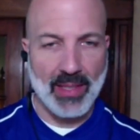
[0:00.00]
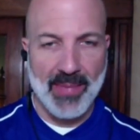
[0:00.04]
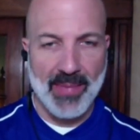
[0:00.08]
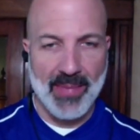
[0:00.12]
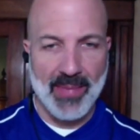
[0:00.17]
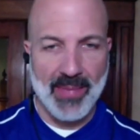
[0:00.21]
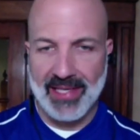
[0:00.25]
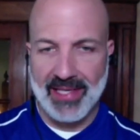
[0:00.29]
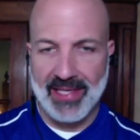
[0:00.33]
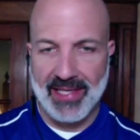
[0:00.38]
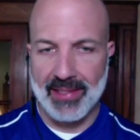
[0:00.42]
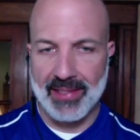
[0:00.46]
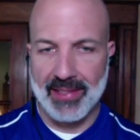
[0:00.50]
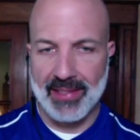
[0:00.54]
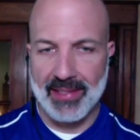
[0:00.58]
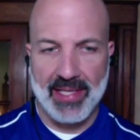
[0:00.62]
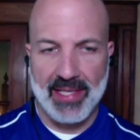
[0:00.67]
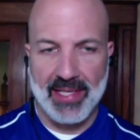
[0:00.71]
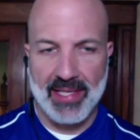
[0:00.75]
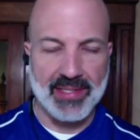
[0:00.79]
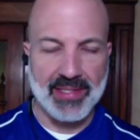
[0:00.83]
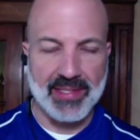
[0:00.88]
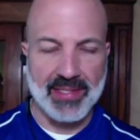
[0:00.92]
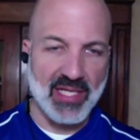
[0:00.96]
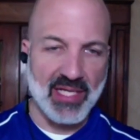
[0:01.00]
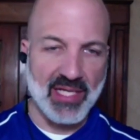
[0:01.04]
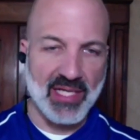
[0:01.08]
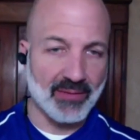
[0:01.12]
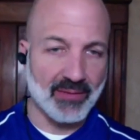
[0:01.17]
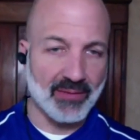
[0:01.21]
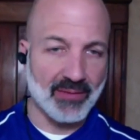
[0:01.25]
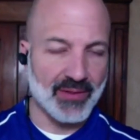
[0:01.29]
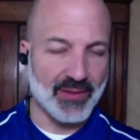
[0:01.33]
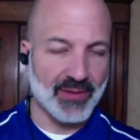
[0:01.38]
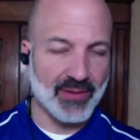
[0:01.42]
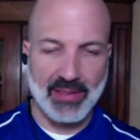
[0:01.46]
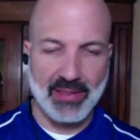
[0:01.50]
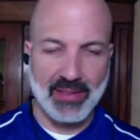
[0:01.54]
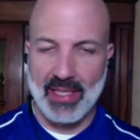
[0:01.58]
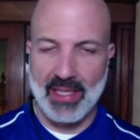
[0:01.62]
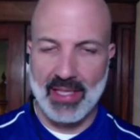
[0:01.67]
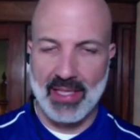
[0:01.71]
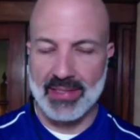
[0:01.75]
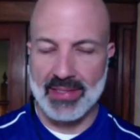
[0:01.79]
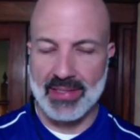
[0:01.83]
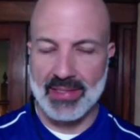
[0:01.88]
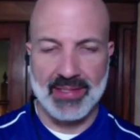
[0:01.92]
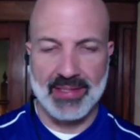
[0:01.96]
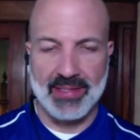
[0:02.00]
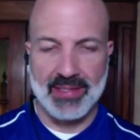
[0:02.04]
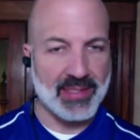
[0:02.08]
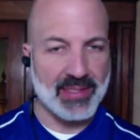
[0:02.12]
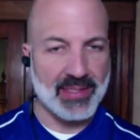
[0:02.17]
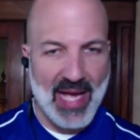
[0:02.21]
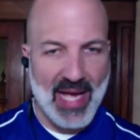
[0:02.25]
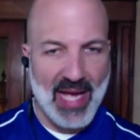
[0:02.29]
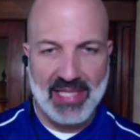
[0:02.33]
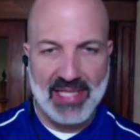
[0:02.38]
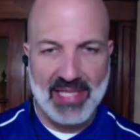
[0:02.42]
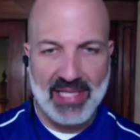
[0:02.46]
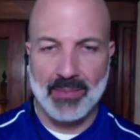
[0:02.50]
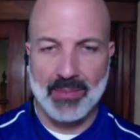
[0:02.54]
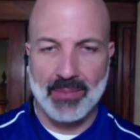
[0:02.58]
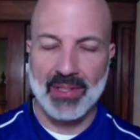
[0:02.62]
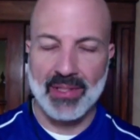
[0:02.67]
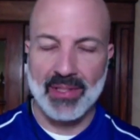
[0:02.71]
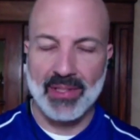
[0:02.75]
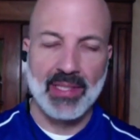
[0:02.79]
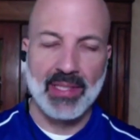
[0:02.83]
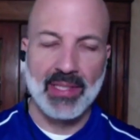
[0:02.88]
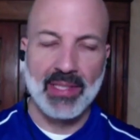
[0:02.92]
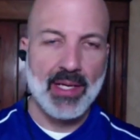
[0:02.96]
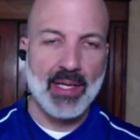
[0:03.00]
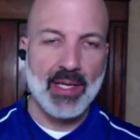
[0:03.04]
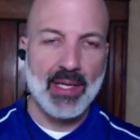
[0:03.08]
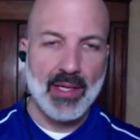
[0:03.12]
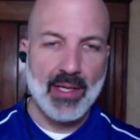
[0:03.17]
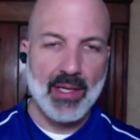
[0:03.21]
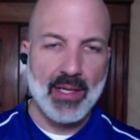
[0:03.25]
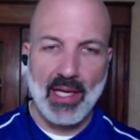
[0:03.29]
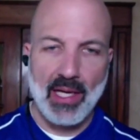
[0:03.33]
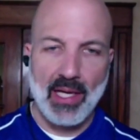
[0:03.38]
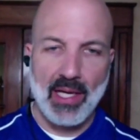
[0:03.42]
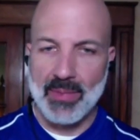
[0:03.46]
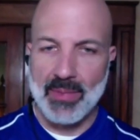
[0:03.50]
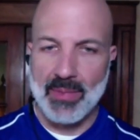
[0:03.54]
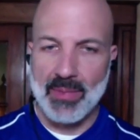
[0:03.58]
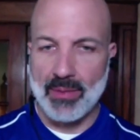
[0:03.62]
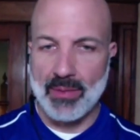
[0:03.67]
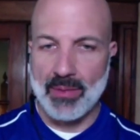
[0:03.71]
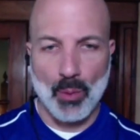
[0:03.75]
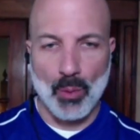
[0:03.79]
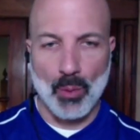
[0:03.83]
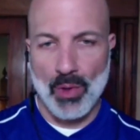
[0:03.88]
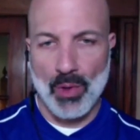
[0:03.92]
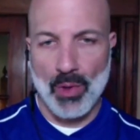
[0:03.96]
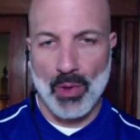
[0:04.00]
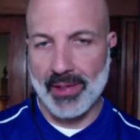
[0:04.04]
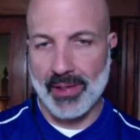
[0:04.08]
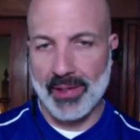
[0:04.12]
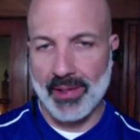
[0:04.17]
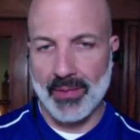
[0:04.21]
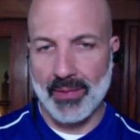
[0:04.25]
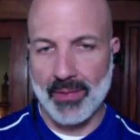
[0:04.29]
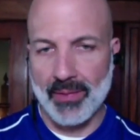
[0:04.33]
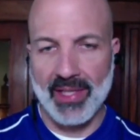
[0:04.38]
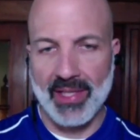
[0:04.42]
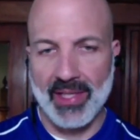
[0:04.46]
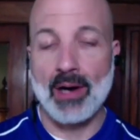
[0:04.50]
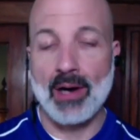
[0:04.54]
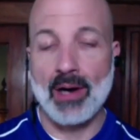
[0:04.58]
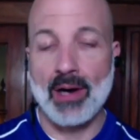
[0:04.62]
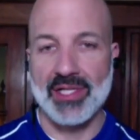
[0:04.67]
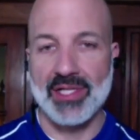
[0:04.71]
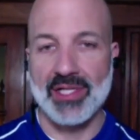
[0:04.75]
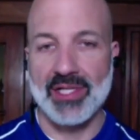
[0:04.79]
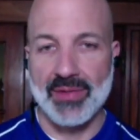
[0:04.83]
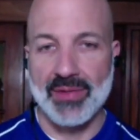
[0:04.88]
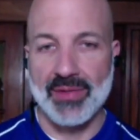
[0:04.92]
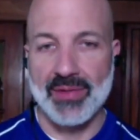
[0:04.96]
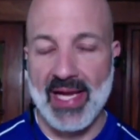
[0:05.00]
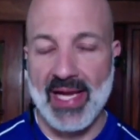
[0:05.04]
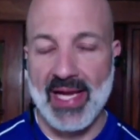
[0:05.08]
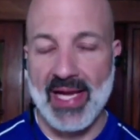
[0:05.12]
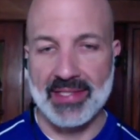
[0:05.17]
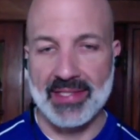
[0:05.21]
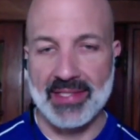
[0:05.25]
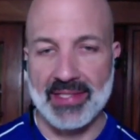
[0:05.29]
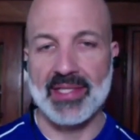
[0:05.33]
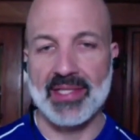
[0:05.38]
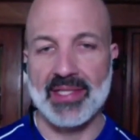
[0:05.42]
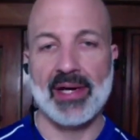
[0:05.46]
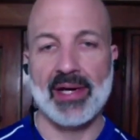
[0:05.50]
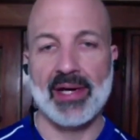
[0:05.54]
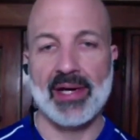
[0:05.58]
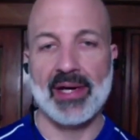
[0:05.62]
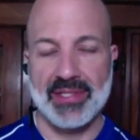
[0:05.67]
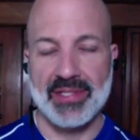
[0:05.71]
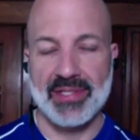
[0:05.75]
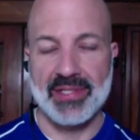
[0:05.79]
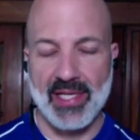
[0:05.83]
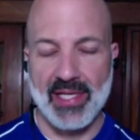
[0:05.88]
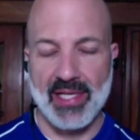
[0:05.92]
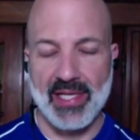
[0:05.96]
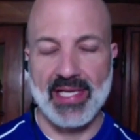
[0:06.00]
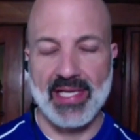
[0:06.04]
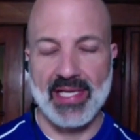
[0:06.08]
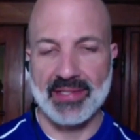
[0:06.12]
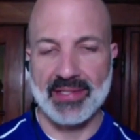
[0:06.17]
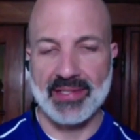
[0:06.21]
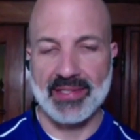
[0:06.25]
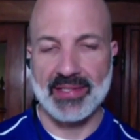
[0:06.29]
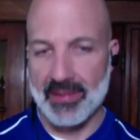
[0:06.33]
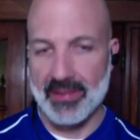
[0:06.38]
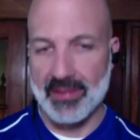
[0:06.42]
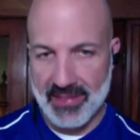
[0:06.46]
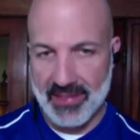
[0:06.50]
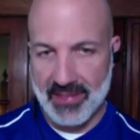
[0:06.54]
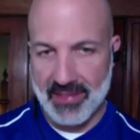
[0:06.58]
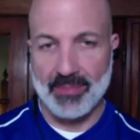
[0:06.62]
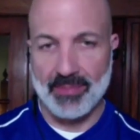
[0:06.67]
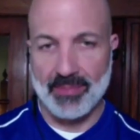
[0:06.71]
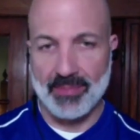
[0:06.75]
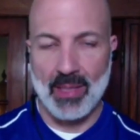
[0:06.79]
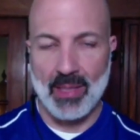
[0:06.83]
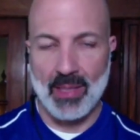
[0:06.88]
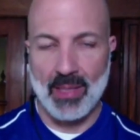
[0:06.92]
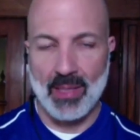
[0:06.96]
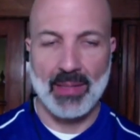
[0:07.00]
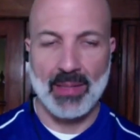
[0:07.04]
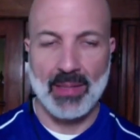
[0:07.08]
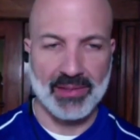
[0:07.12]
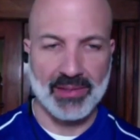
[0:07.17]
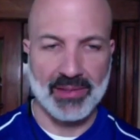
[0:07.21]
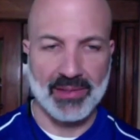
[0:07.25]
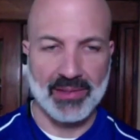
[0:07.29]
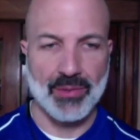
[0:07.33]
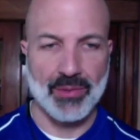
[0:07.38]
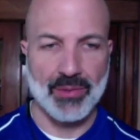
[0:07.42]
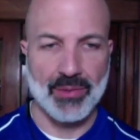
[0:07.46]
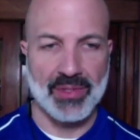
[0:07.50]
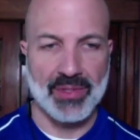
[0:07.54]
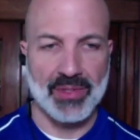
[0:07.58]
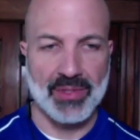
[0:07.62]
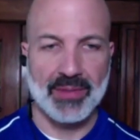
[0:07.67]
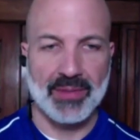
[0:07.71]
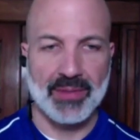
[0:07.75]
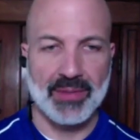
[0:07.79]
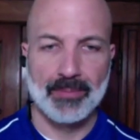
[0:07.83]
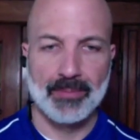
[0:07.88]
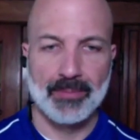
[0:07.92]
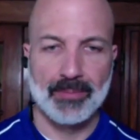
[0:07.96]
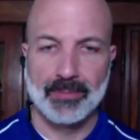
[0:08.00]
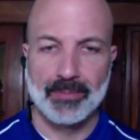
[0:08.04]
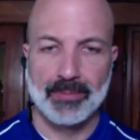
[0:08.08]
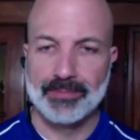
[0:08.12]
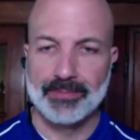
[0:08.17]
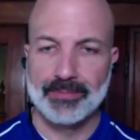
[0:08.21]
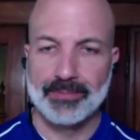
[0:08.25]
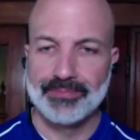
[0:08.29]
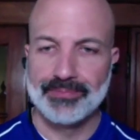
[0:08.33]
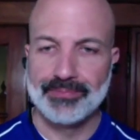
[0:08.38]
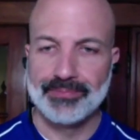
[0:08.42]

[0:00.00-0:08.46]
We want to make it as meaningful as, as possible um, and we're working really hard to do that as an entire city, as a St. Paul Public Schools.